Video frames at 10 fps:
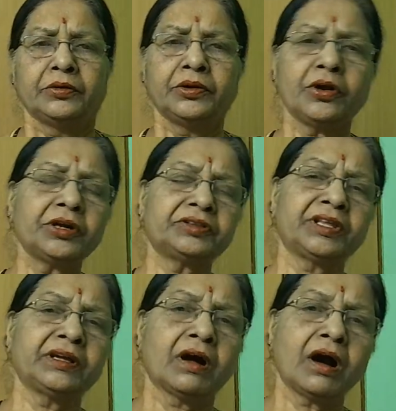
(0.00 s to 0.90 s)
Don't
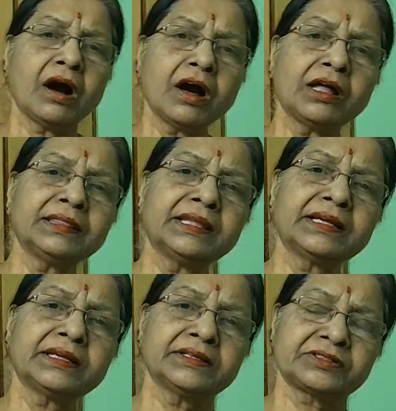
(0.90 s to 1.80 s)
think all
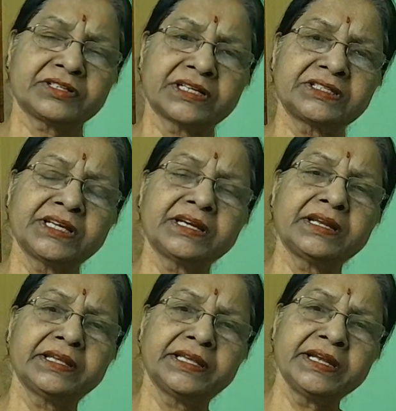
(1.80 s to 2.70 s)
the
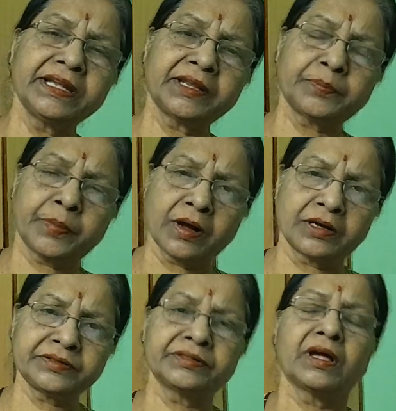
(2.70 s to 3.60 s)
structural inner
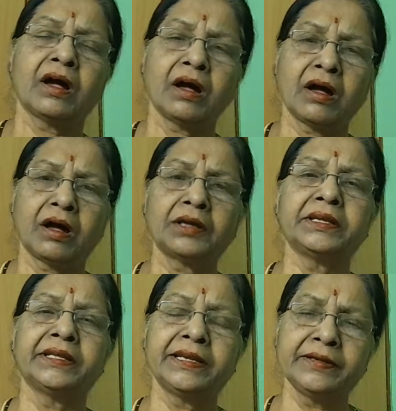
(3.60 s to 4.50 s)
parts or
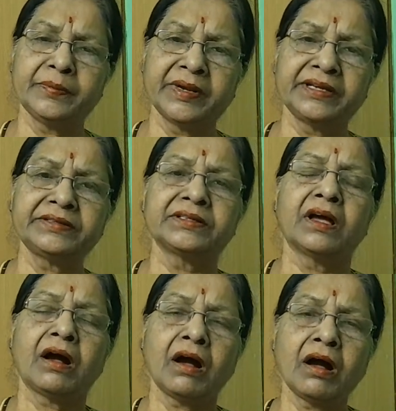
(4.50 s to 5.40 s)
elements
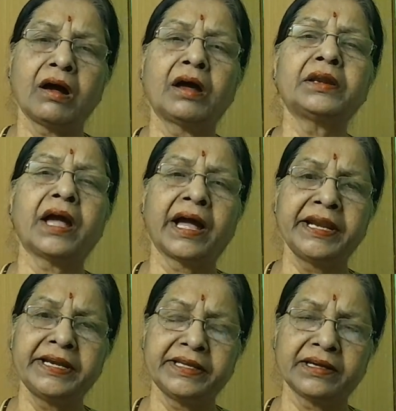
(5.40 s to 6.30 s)
or
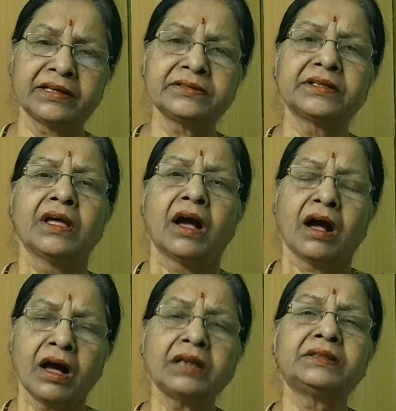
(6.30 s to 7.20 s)
ideas
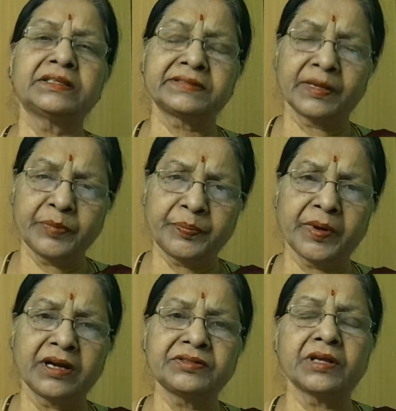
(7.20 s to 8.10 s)
or the
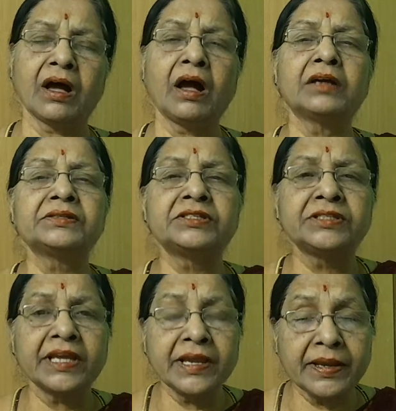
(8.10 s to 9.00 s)
subparts are
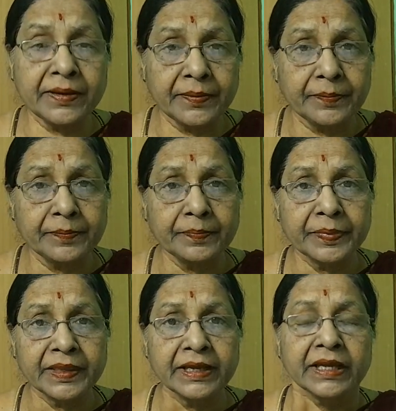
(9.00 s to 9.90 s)
same.
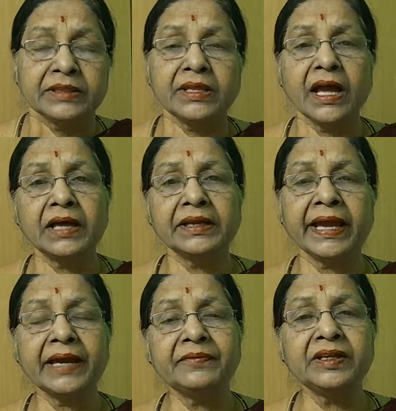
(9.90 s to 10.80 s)
They are
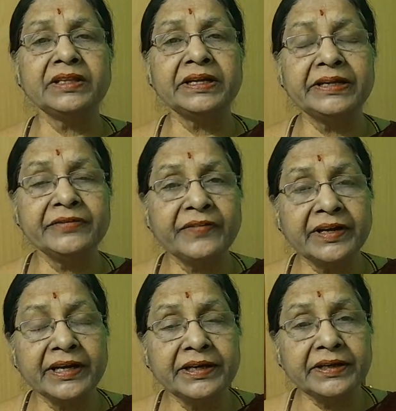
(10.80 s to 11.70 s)
having the
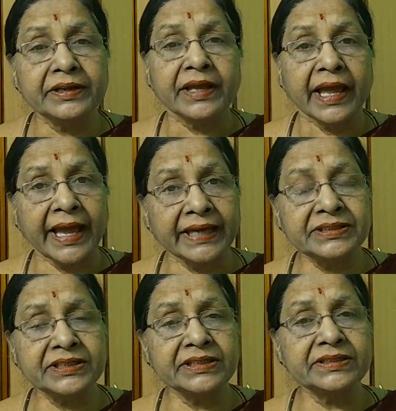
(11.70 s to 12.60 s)
different
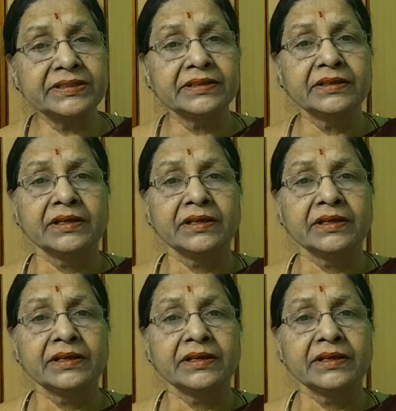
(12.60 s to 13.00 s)
actions,